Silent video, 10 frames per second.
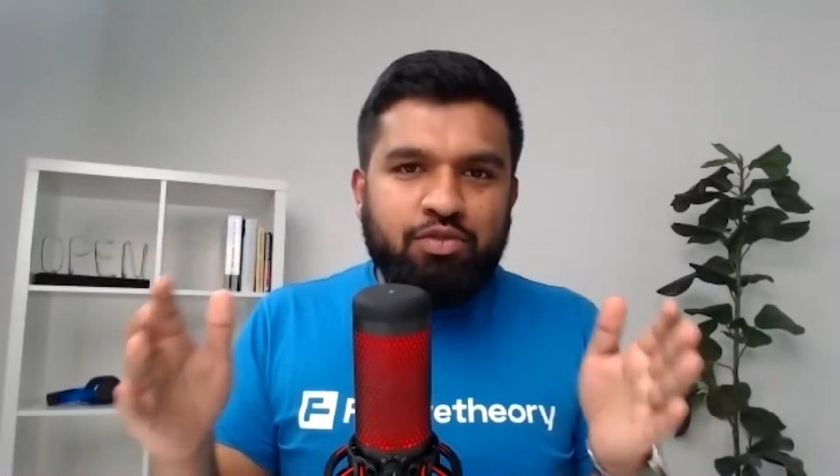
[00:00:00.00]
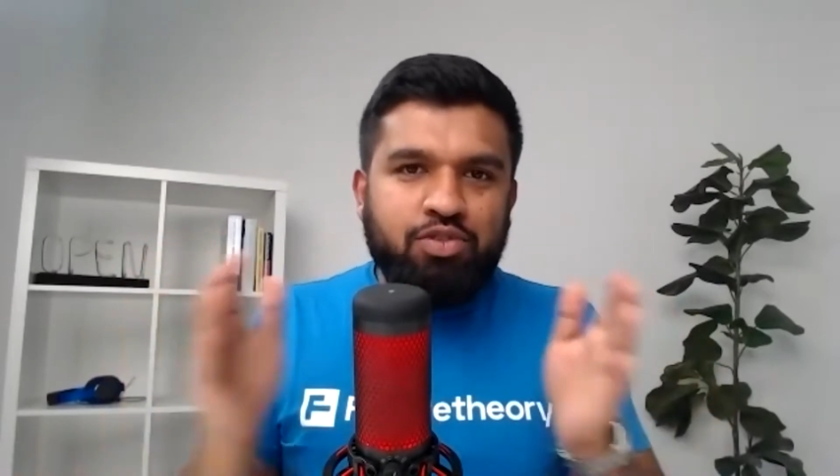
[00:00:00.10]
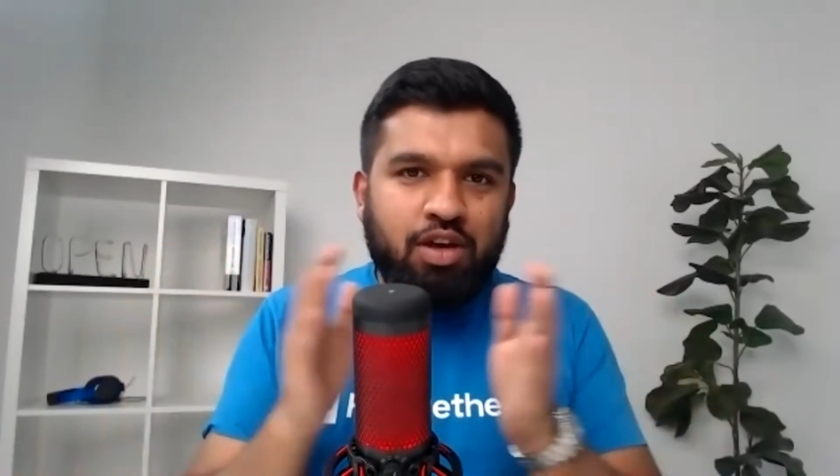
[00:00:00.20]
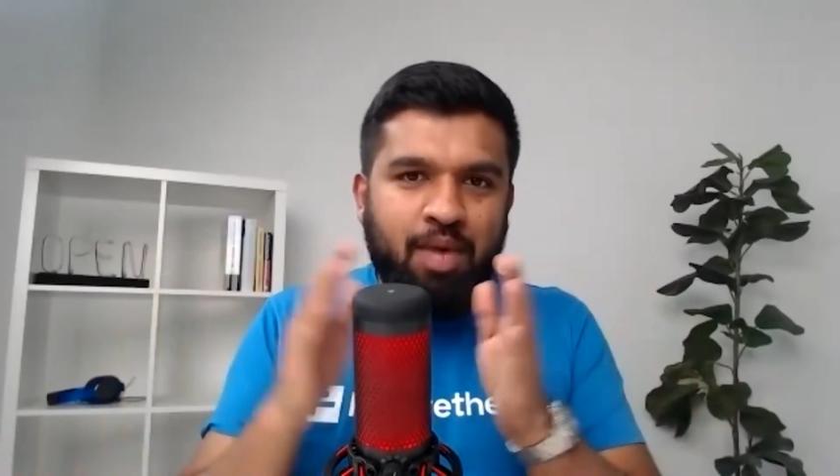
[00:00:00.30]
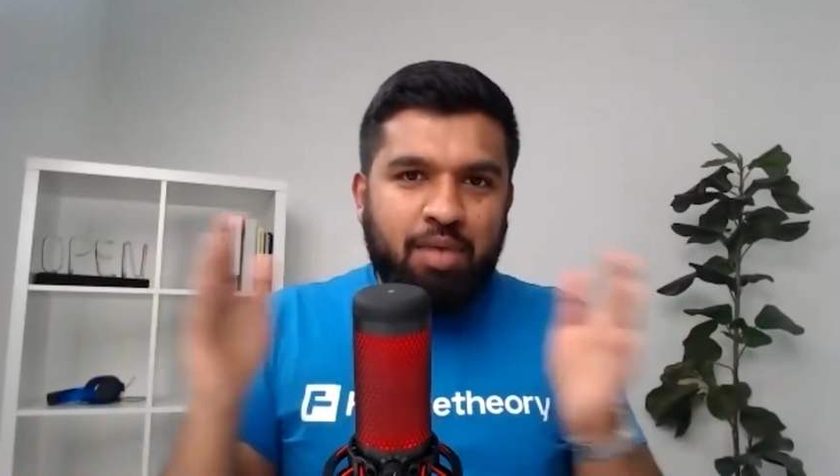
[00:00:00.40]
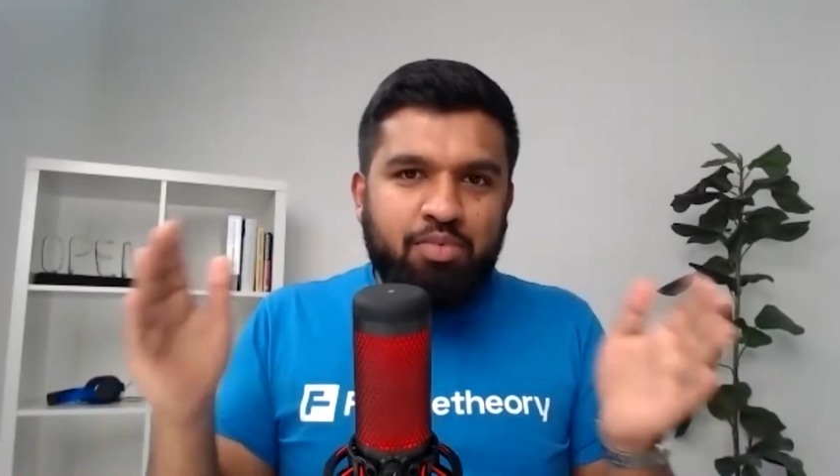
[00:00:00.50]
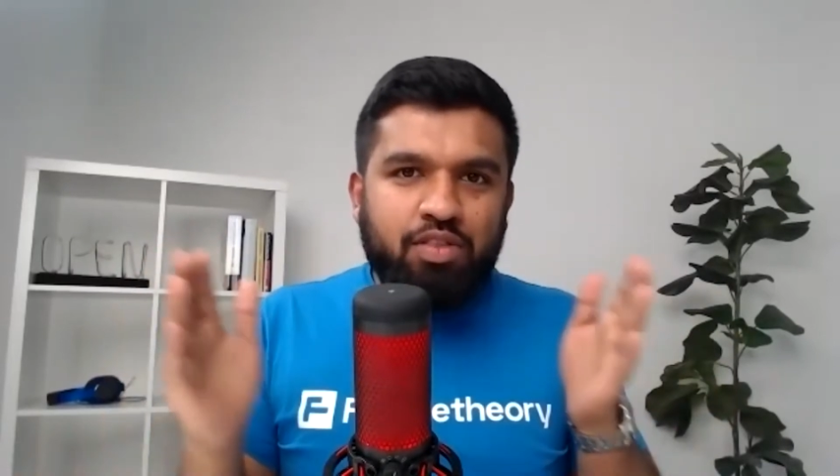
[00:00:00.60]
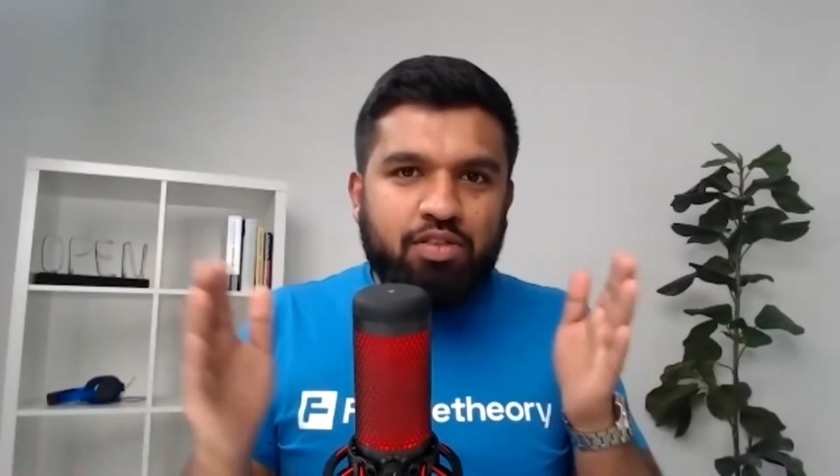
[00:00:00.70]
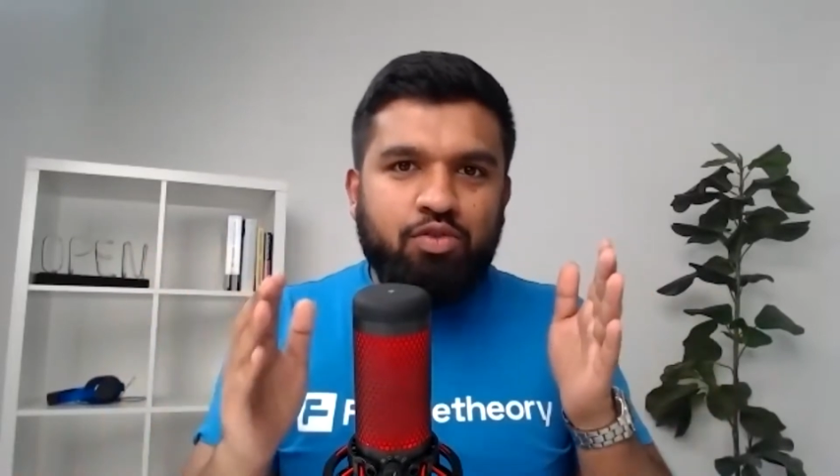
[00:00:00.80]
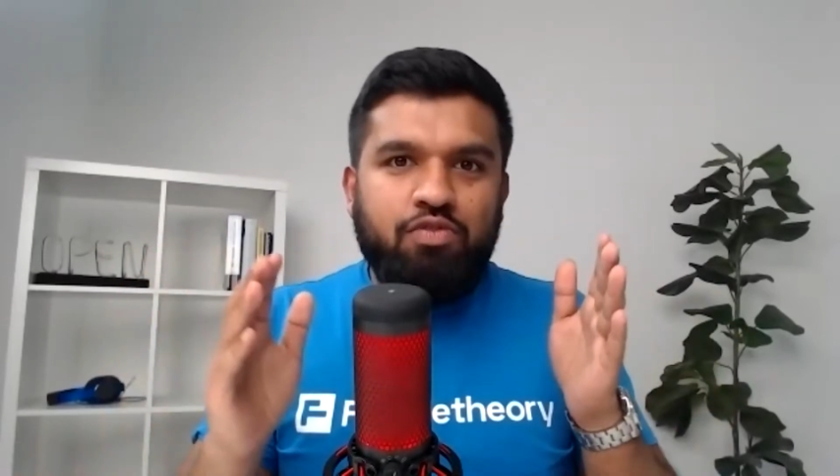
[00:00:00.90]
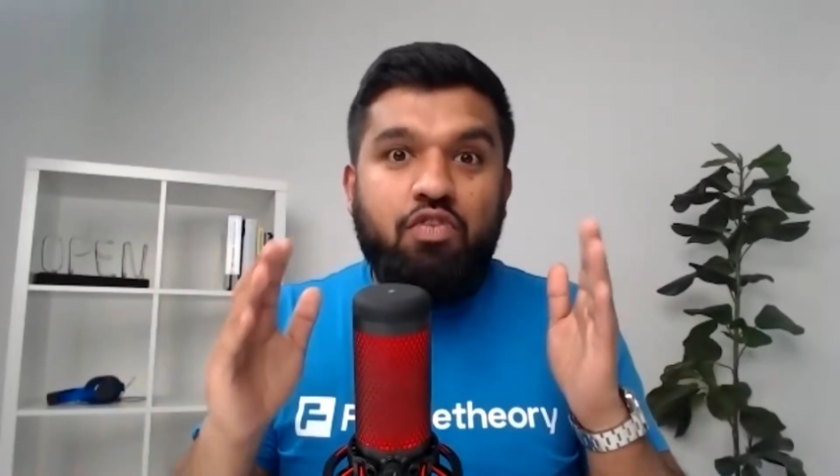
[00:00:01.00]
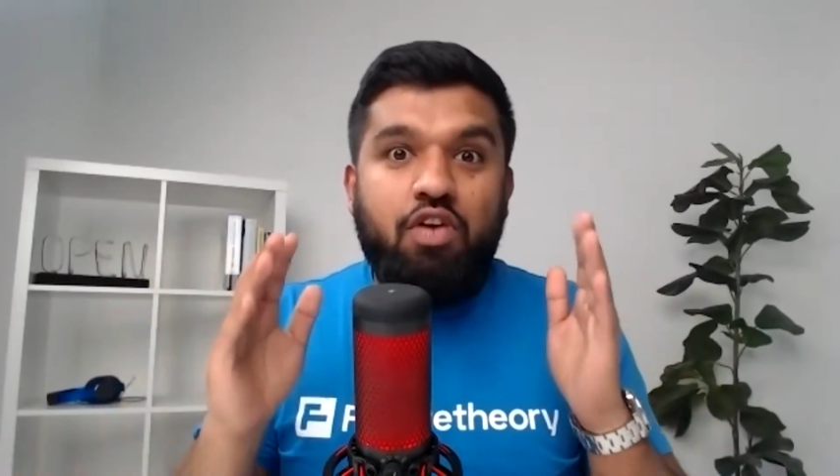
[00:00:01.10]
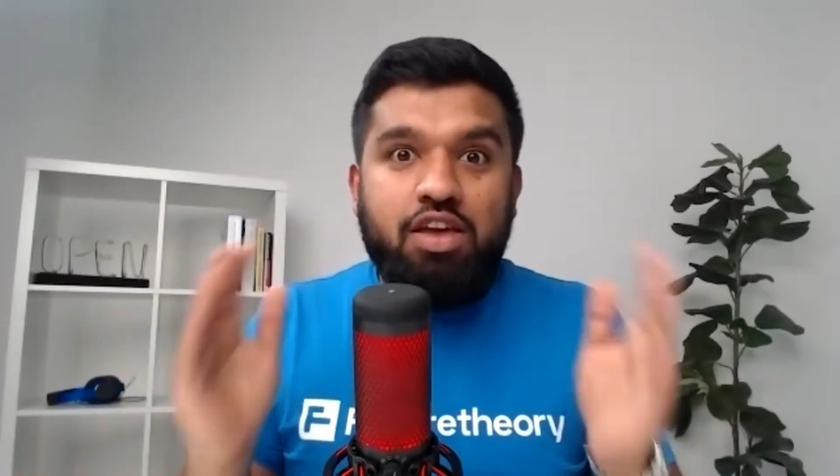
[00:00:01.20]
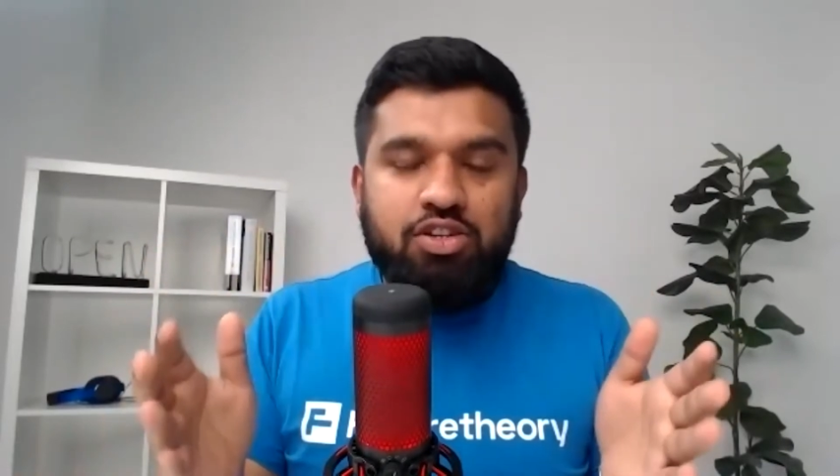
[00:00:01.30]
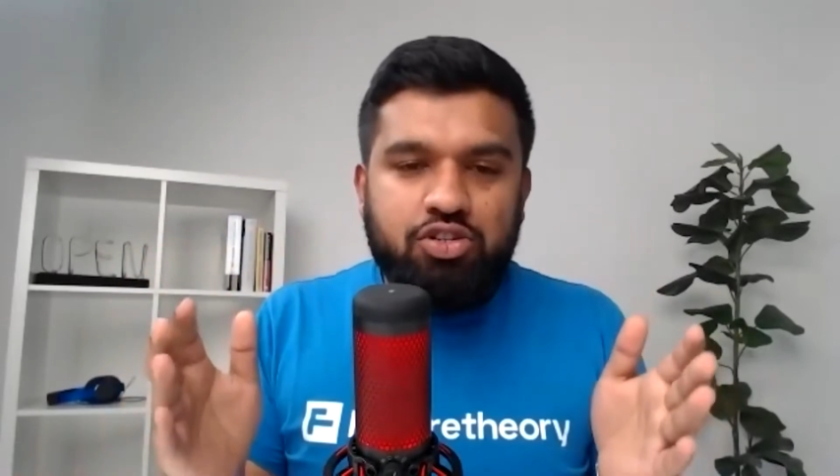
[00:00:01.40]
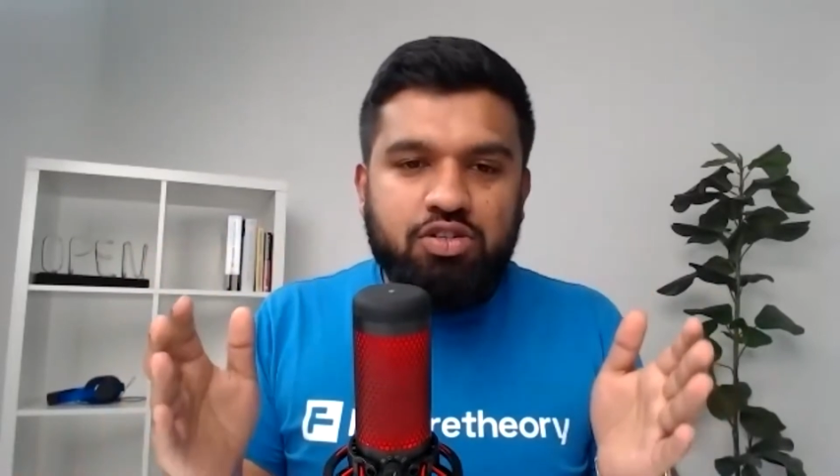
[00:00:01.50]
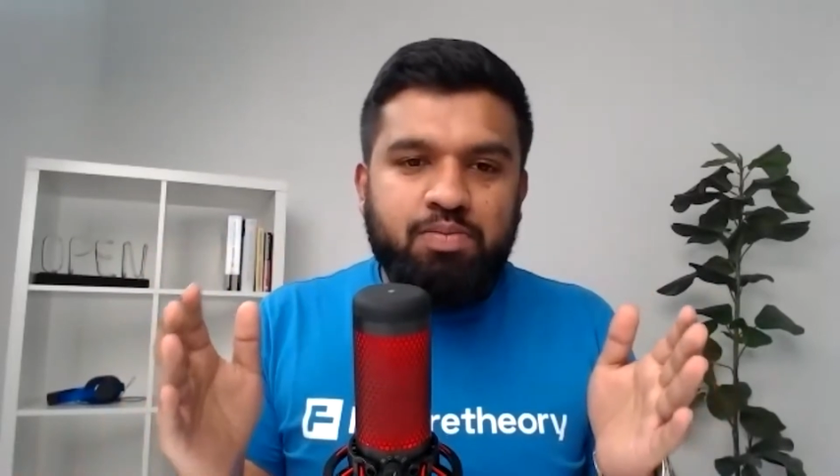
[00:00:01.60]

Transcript: so I'm happy with sort of ranges.